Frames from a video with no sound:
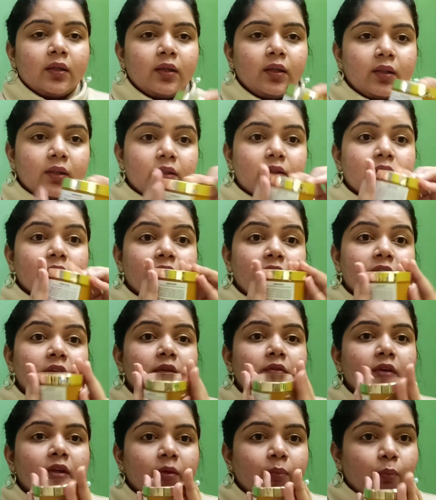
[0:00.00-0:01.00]
it's a very
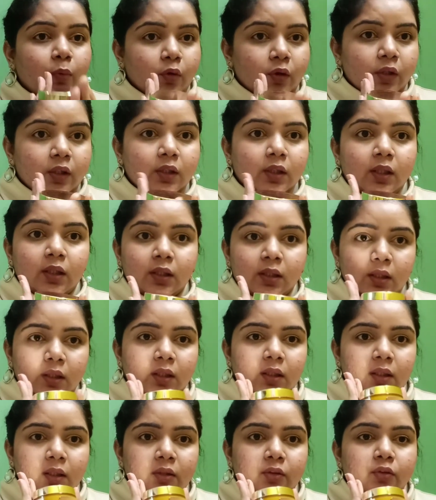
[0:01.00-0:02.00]
very potent
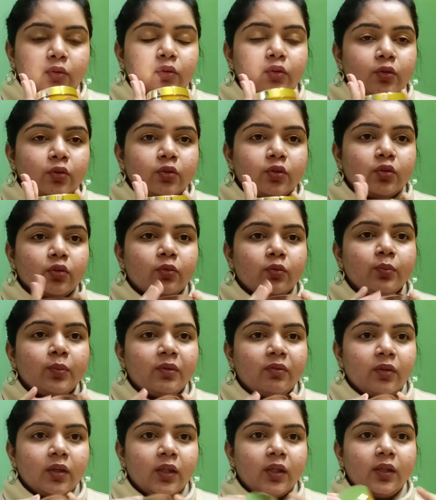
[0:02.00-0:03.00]
ingredient, so you should be
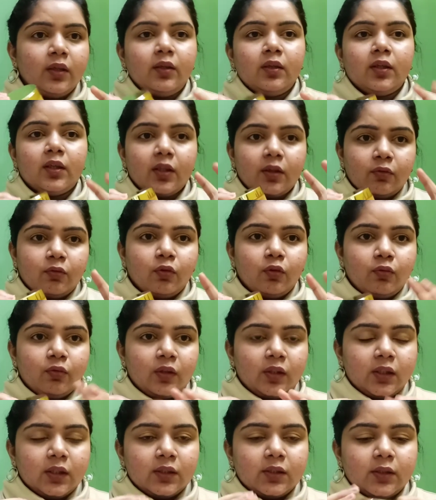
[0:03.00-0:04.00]
very careful with
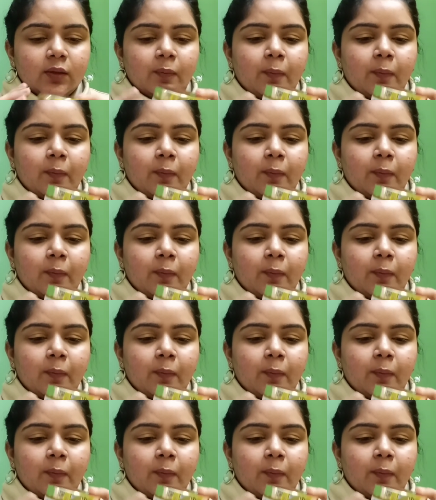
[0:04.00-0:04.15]
this.